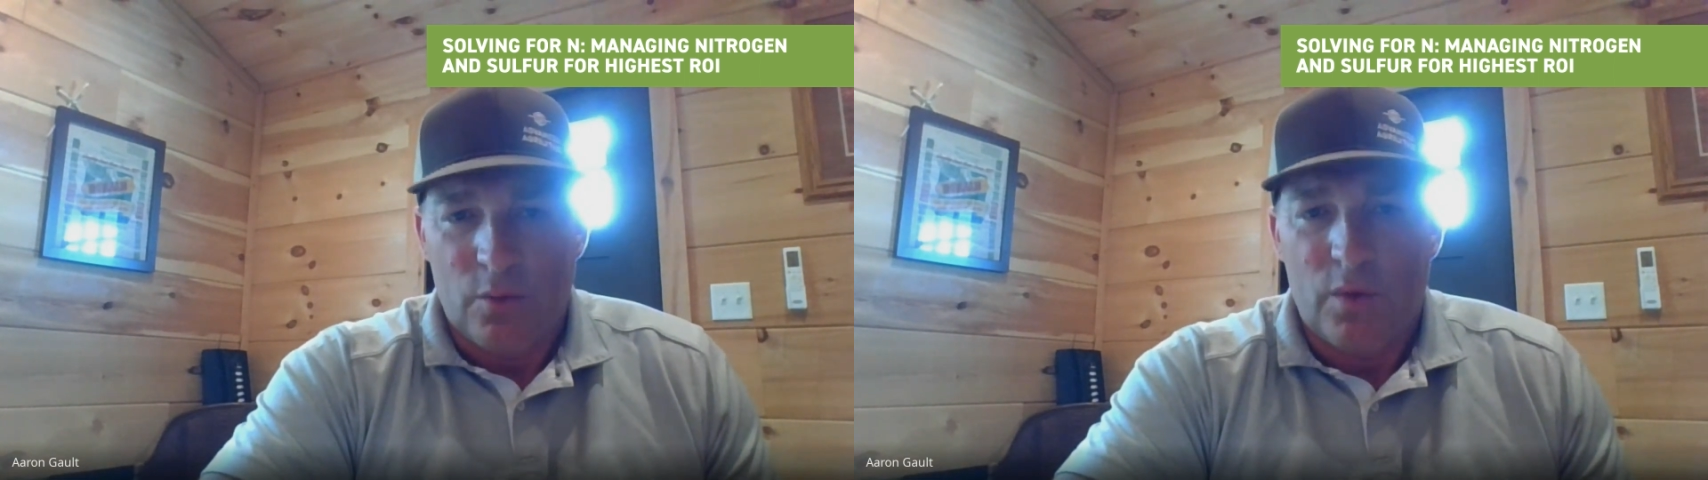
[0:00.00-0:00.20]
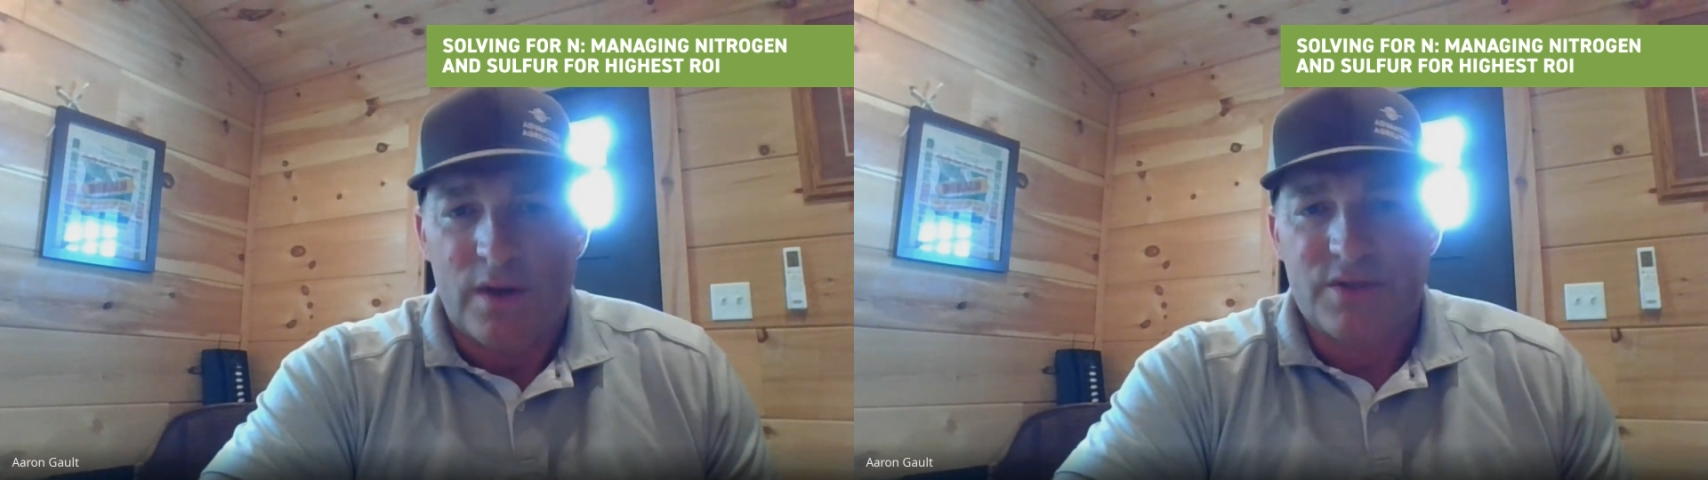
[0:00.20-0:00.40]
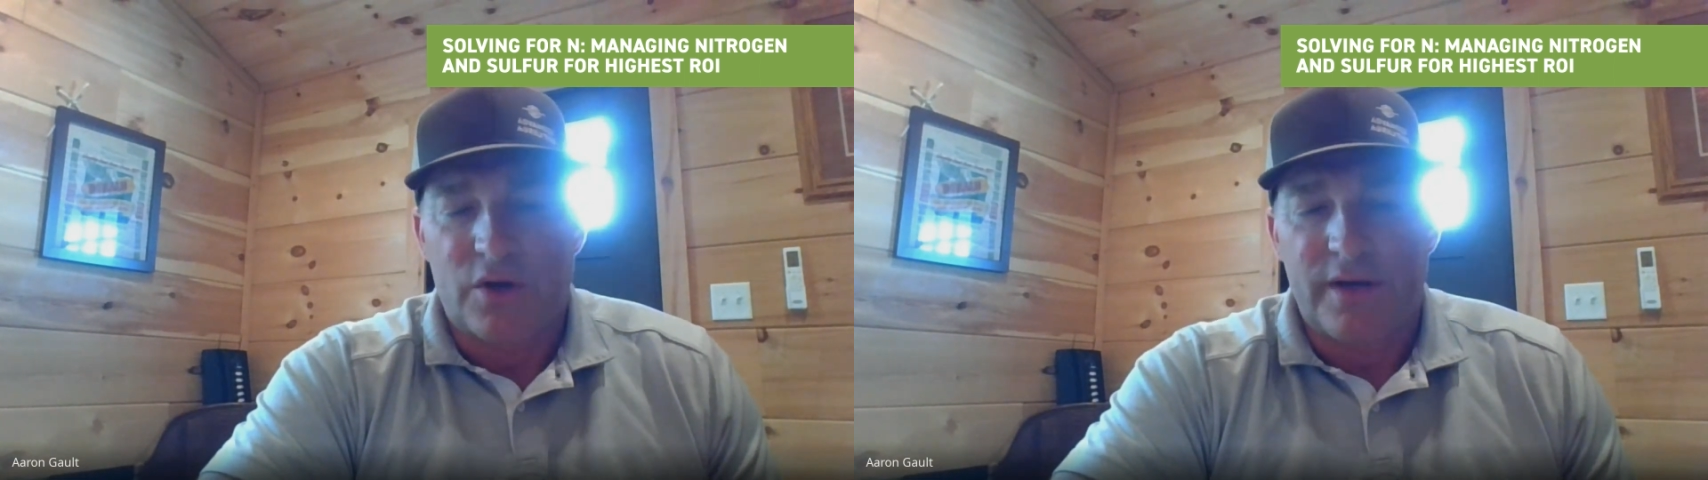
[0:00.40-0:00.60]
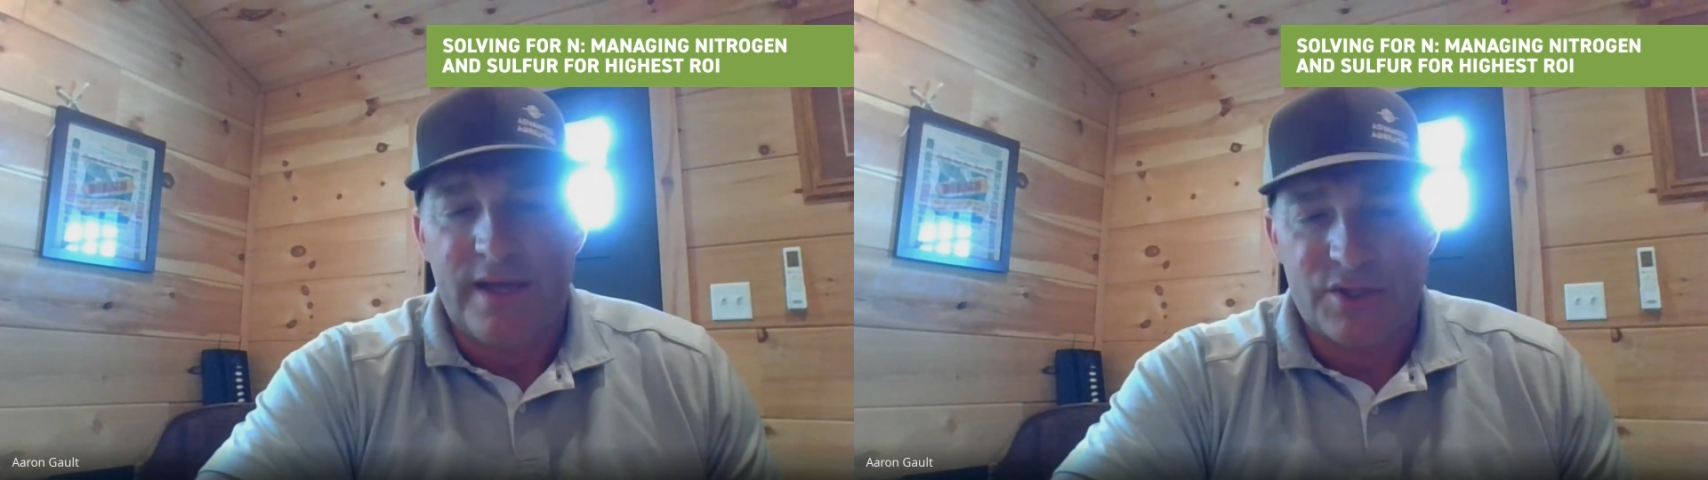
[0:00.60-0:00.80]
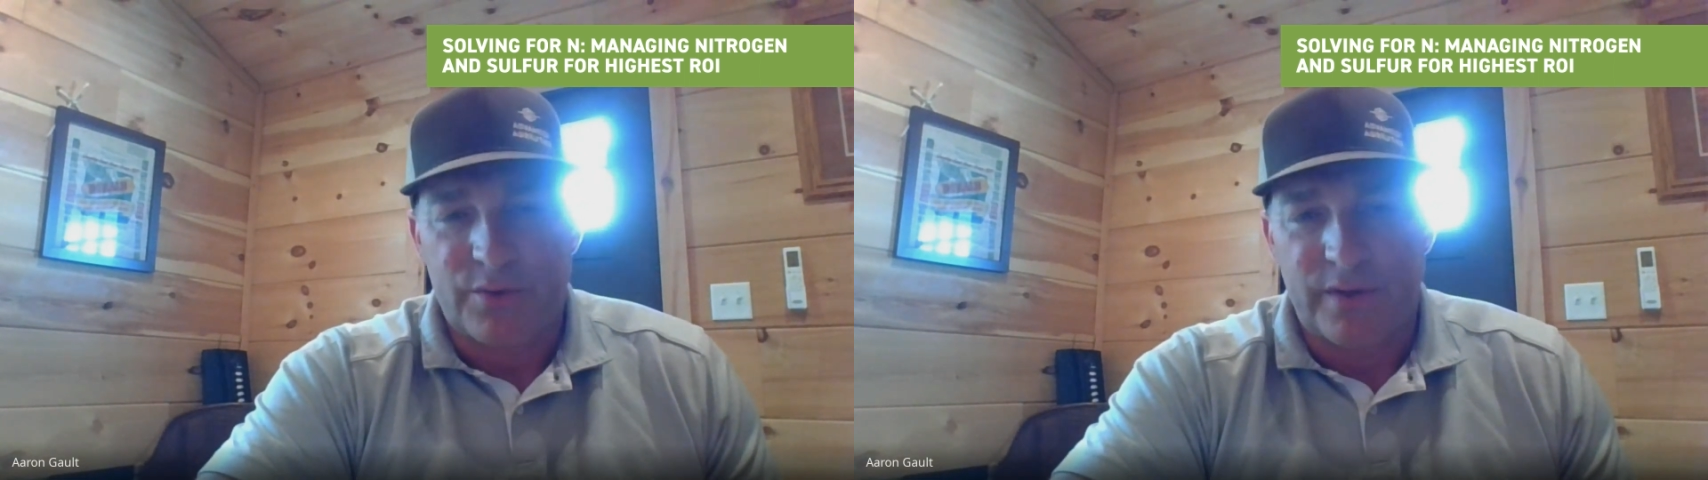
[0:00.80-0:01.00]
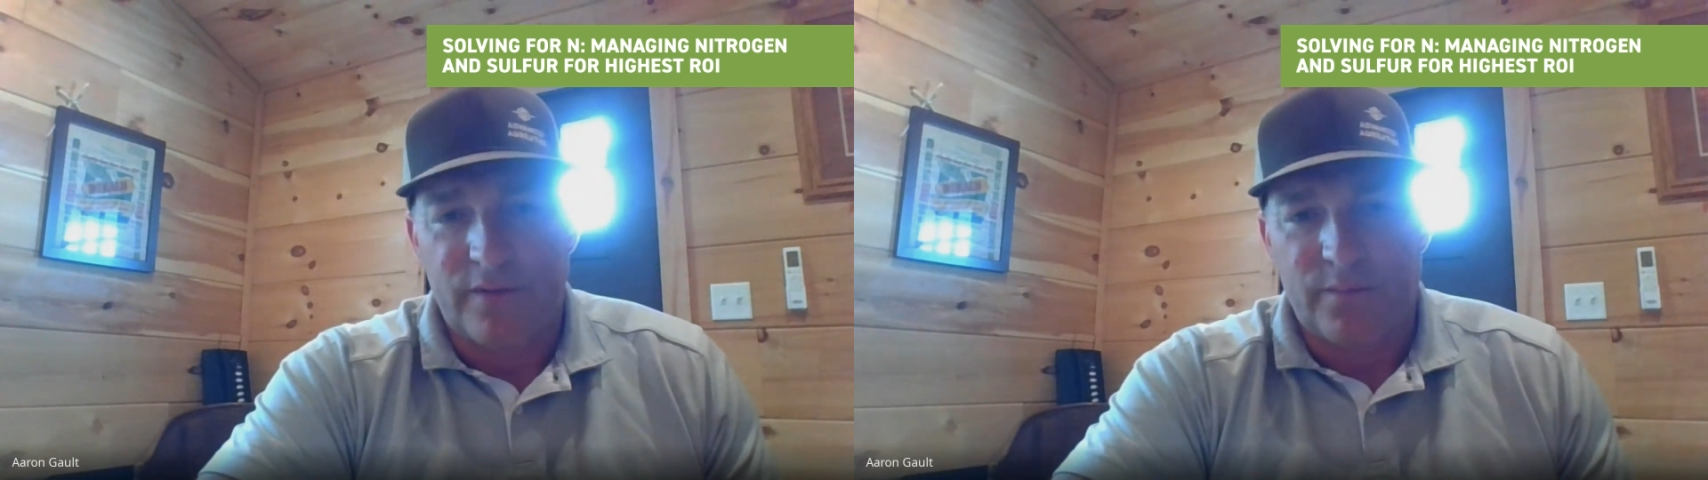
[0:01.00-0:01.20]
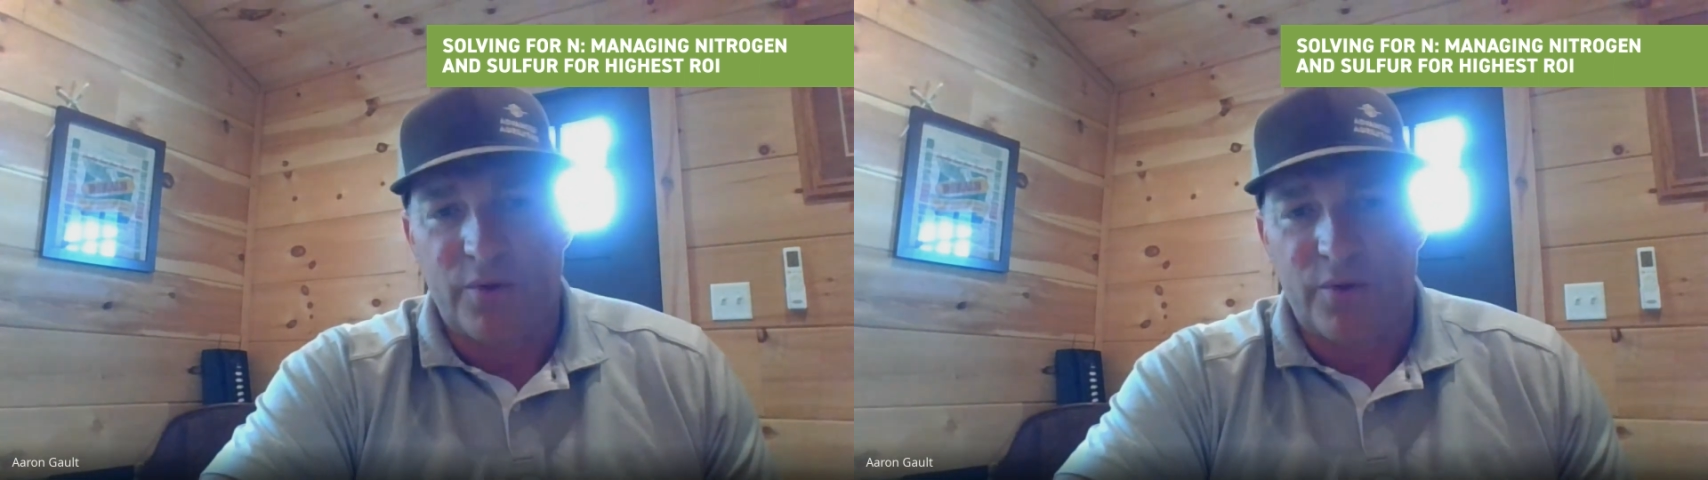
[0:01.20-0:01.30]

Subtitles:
What is our history of